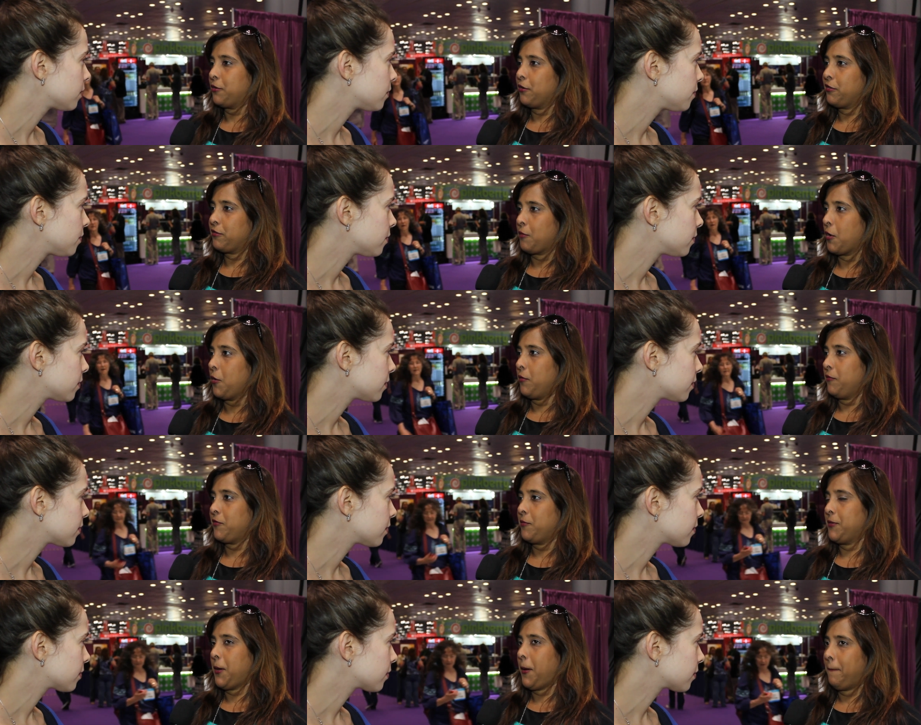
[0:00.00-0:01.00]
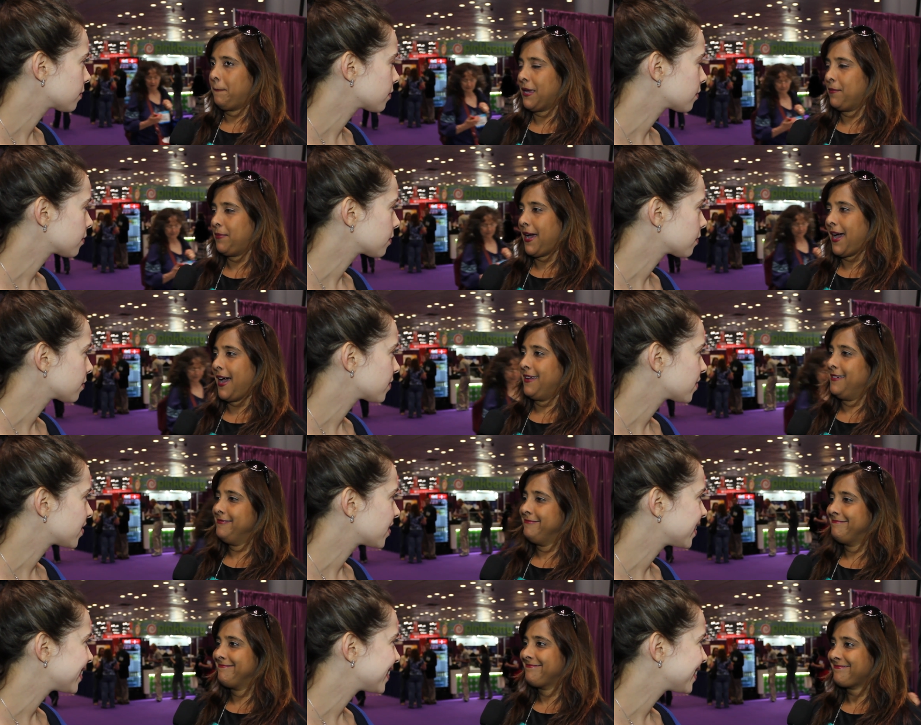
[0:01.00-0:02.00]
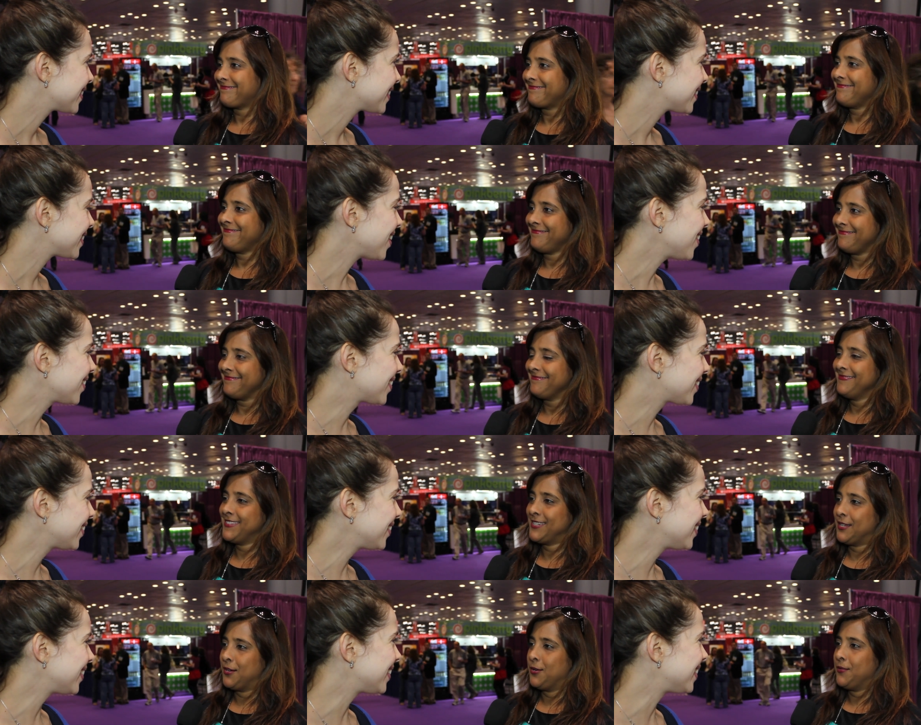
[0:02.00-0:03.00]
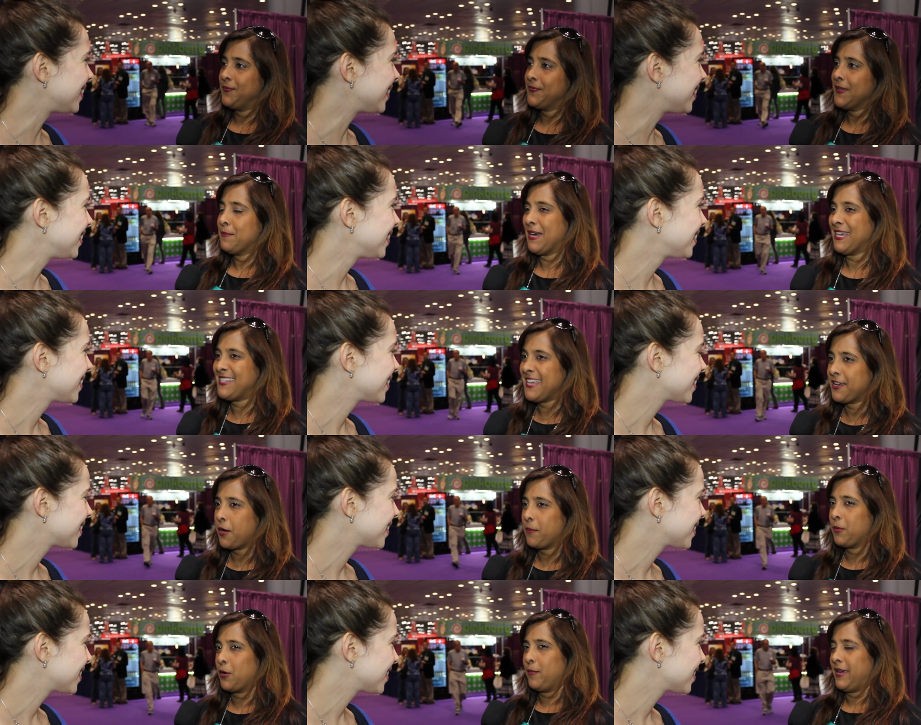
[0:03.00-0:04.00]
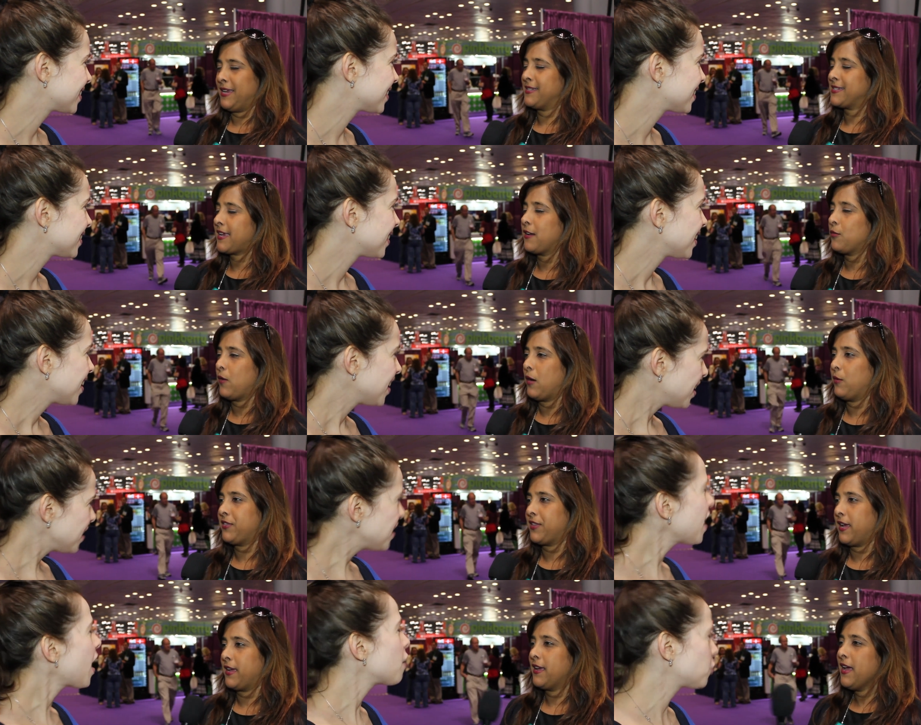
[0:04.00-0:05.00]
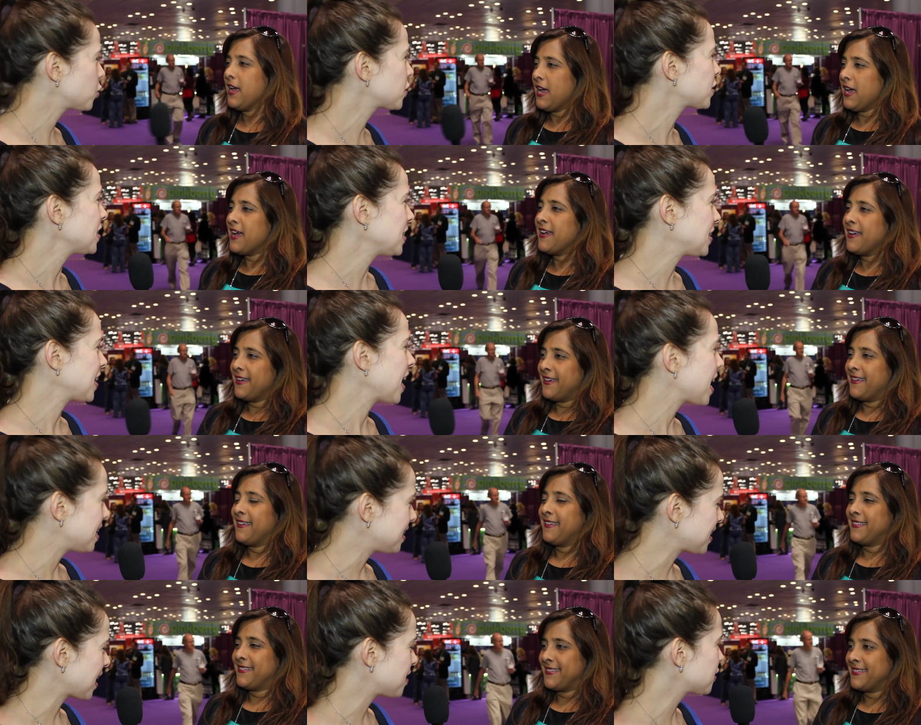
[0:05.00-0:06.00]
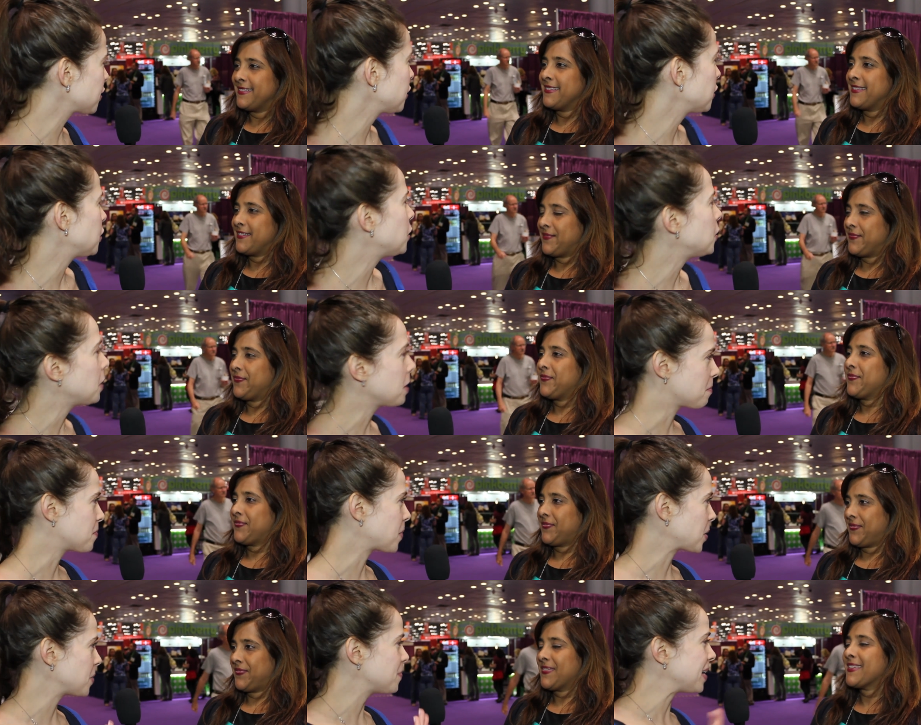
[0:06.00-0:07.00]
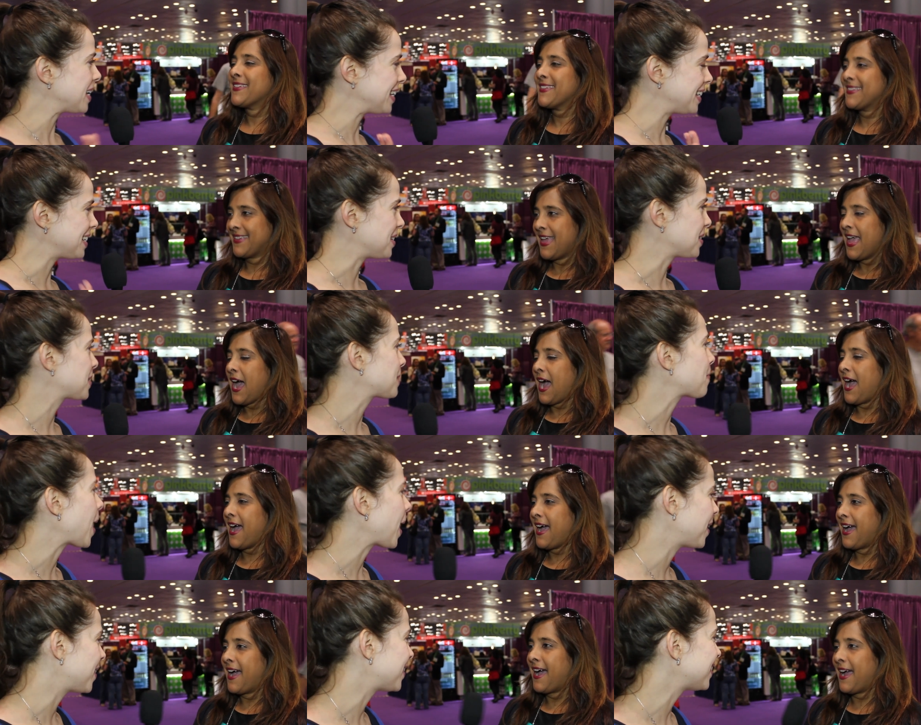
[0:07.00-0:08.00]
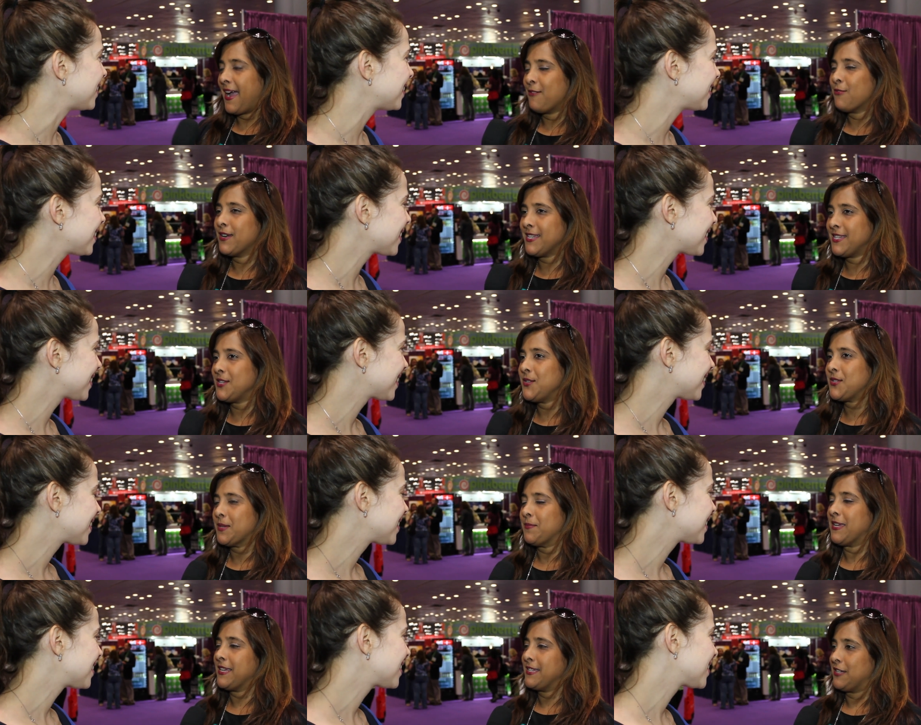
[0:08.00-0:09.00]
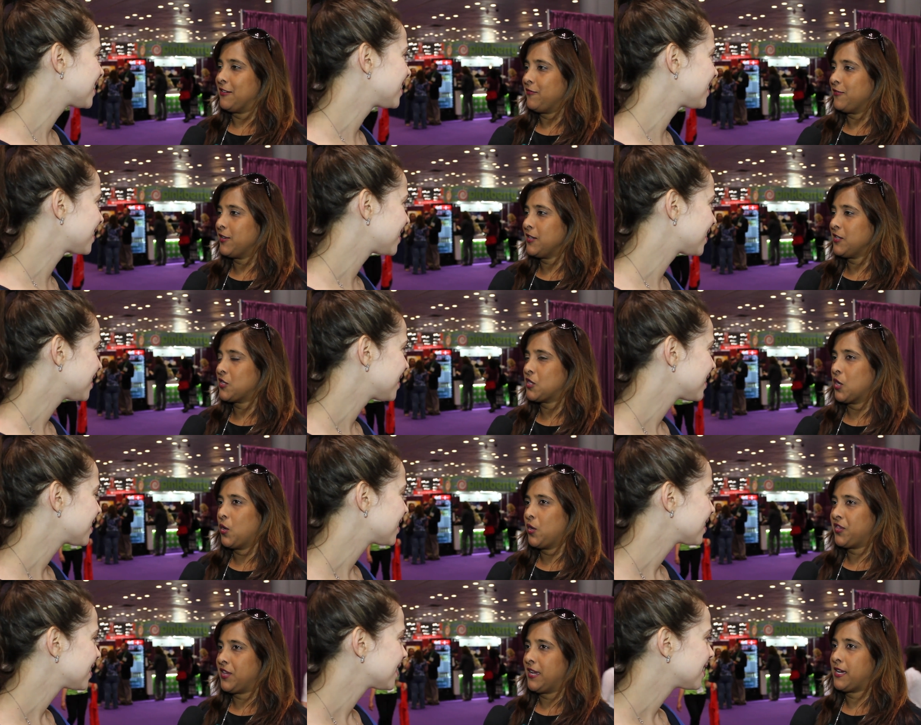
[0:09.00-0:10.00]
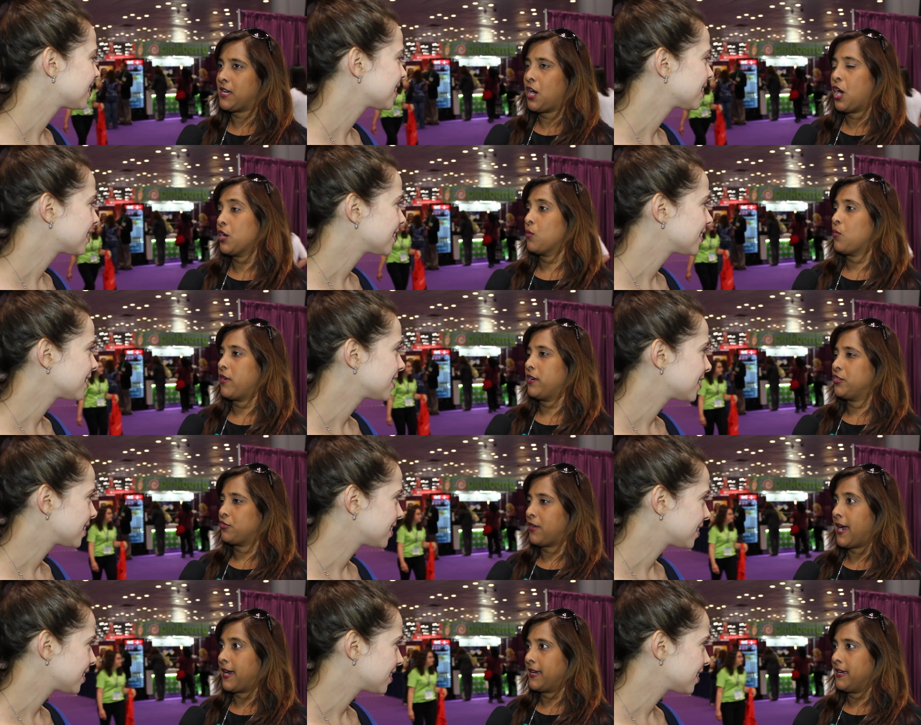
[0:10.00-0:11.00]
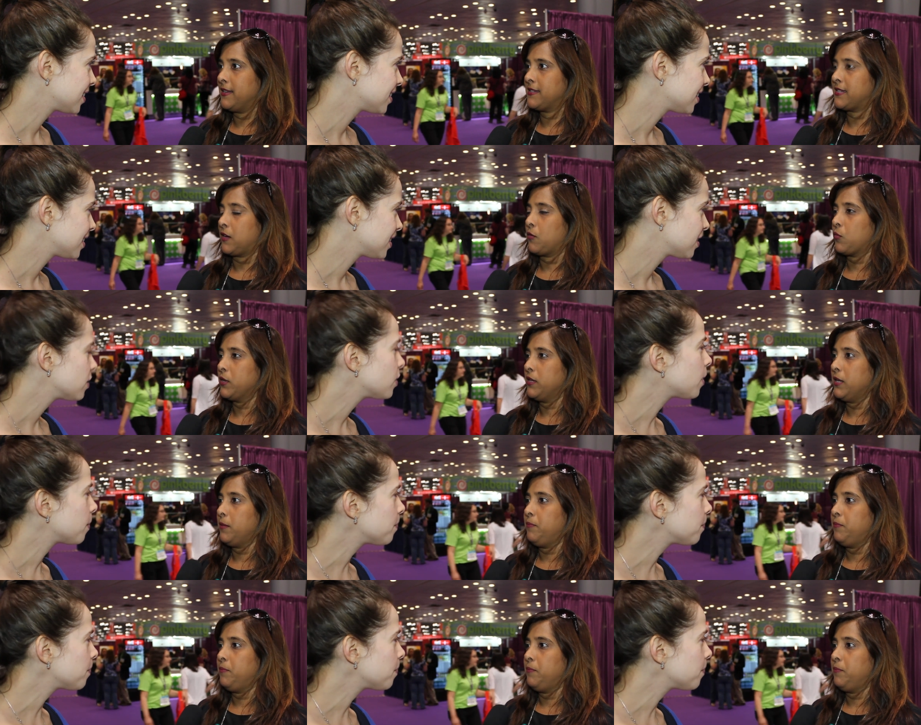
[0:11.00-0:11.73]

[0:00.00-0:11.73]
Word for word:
Speaker 1: her throne from the big bad Oh, cool. So my take on mermaids kind of went with like. Yeah, I was just gonna say it
Speaker 2: sounds a little
Speaker 1: like mermaid inspired. I wanted to do something different, so think underwater dragons, like really